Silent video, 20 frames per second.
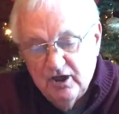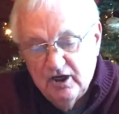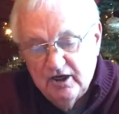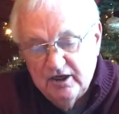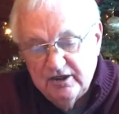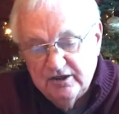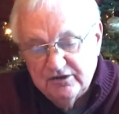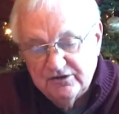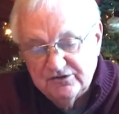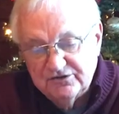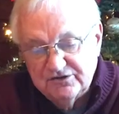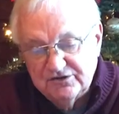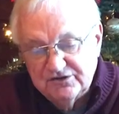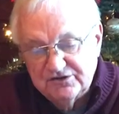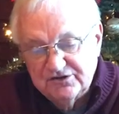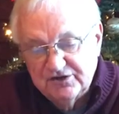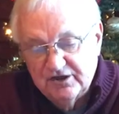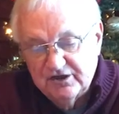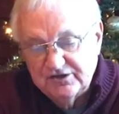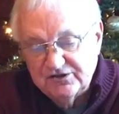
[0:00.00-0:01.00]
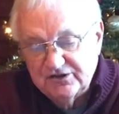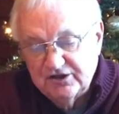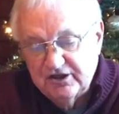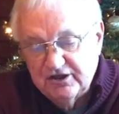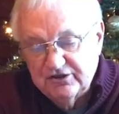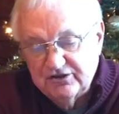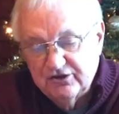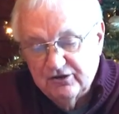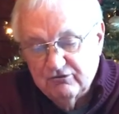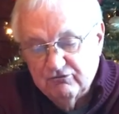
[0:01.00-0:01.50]
Lyons," he said as I
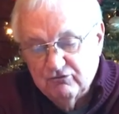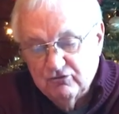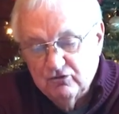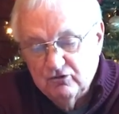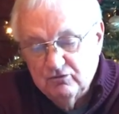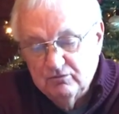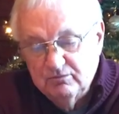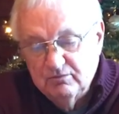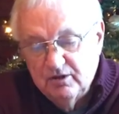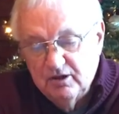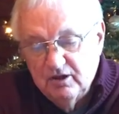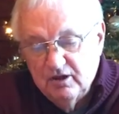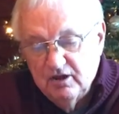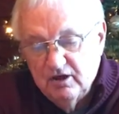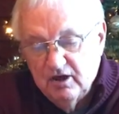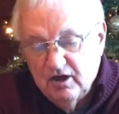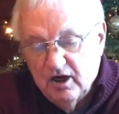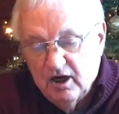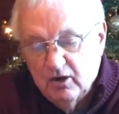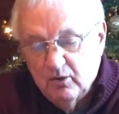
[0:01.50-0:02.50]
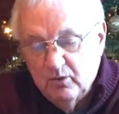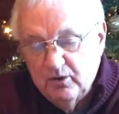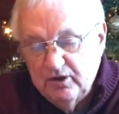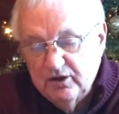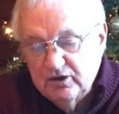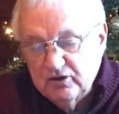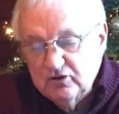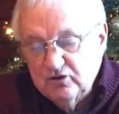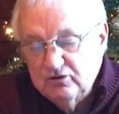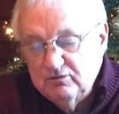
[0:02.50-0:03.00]
entered the room, "are we
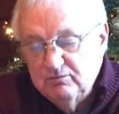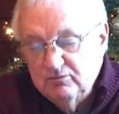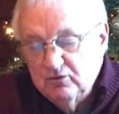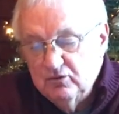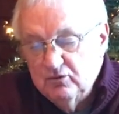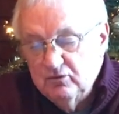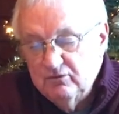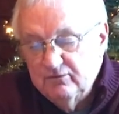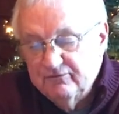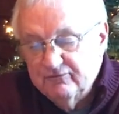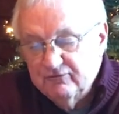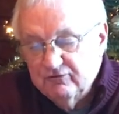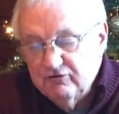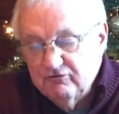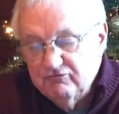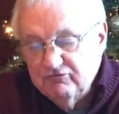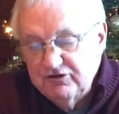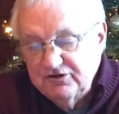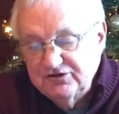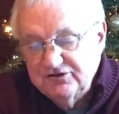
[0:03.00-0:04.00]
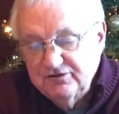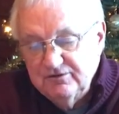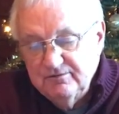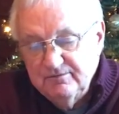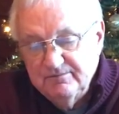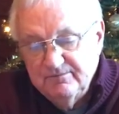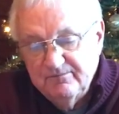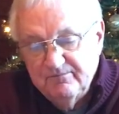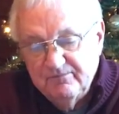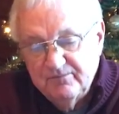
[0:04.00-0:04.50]
in a good mood for a reason?"
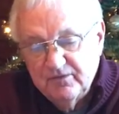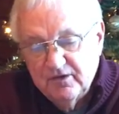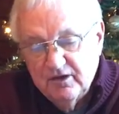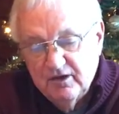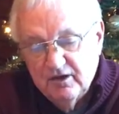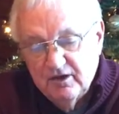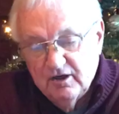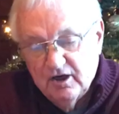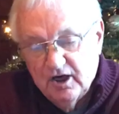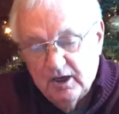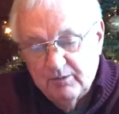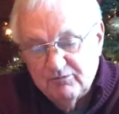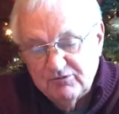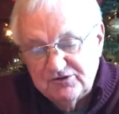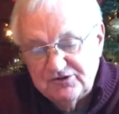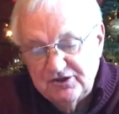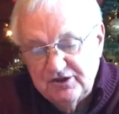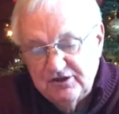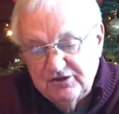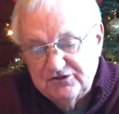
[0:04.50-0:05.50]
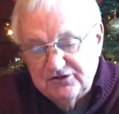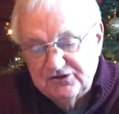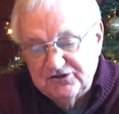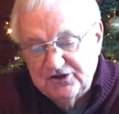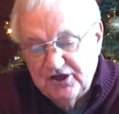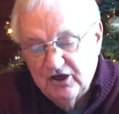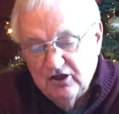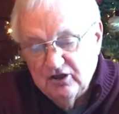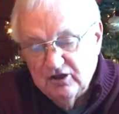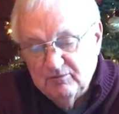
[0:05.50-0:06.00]
I proceeded to
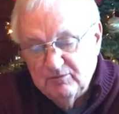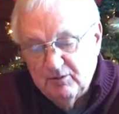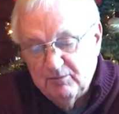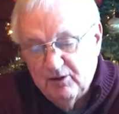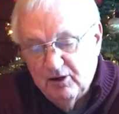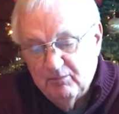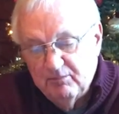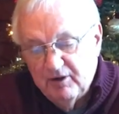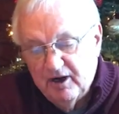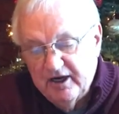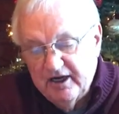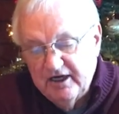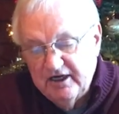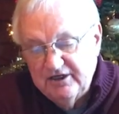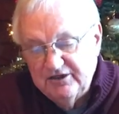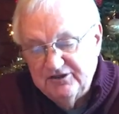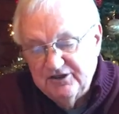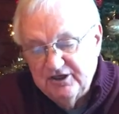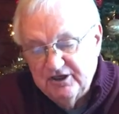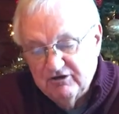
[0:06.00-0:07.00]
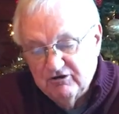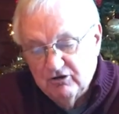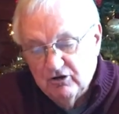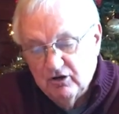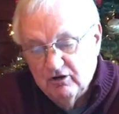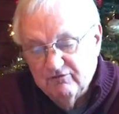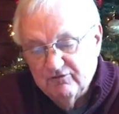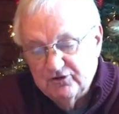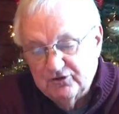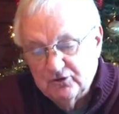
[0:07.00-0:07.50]
tell him about my idea
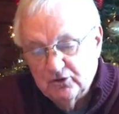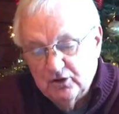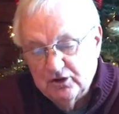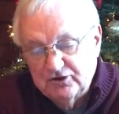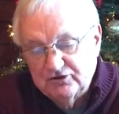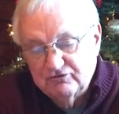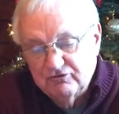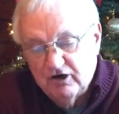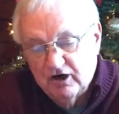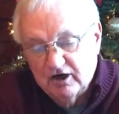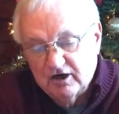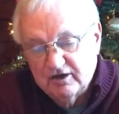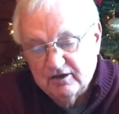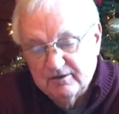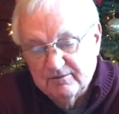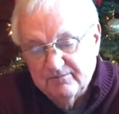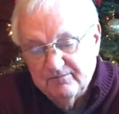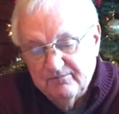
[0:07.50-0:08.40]
of the toy truck.